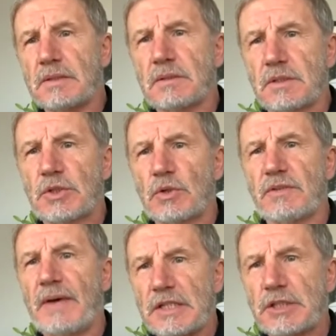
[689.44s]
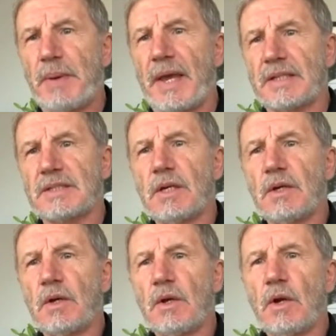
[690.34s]
sort of aspect,
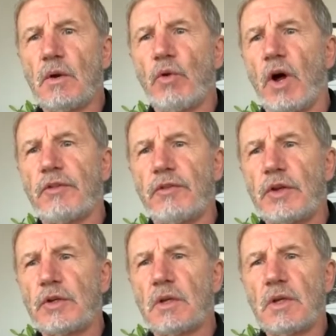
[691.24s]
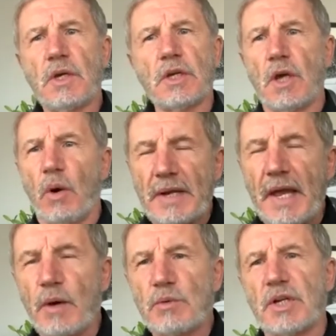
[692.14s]
rather than going
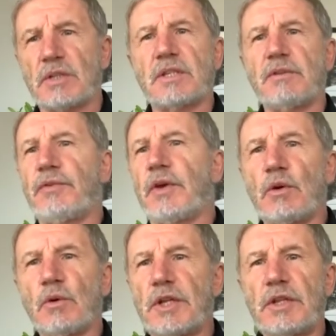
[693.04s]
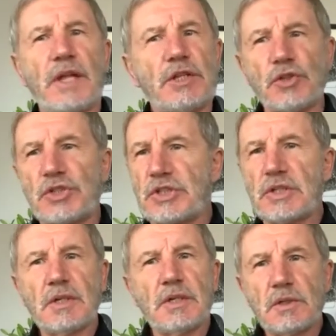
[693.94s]
out onto the field and then just
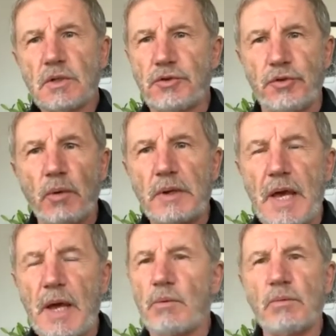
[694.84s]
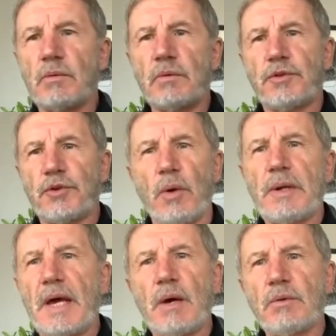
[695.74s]
throwing out
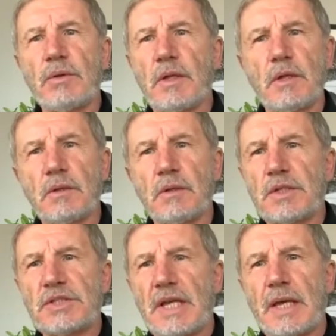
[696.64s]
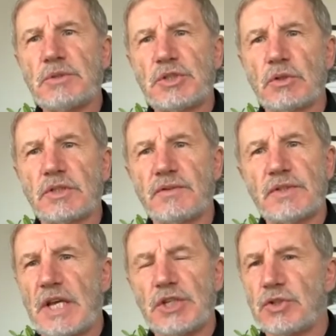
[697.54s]
the same sort of
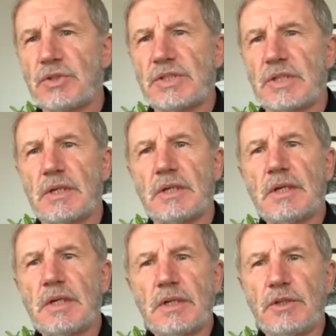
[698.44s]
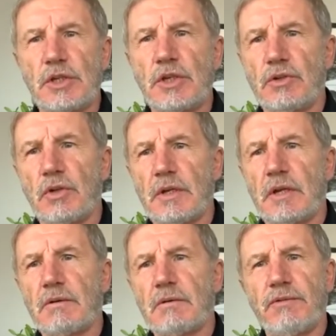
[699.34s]
sessions that you'd done
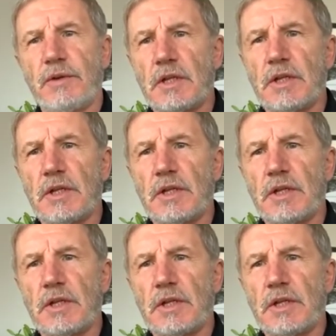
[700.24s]
in Finland